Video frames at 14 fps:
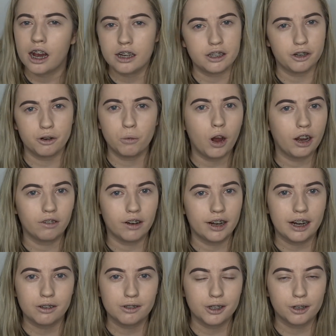I don't know why I ran
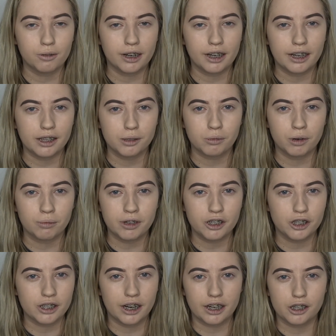out so quickly, there's probably
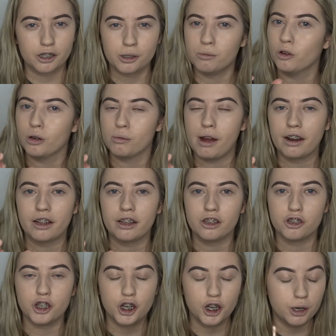just like a small amount in the
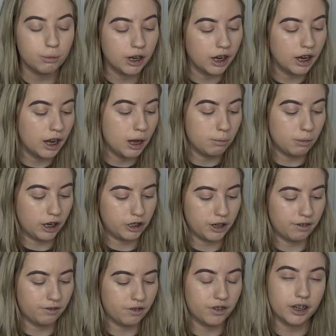tube. But I do
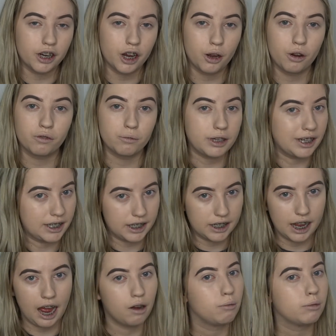have a video of me testing
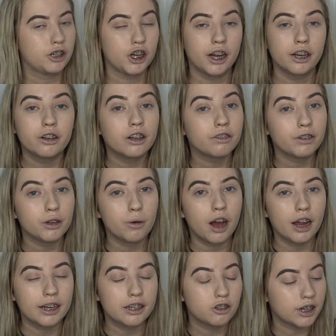that out on my channel if you
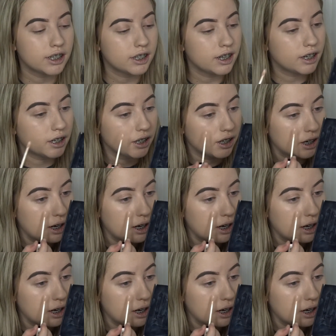are interested,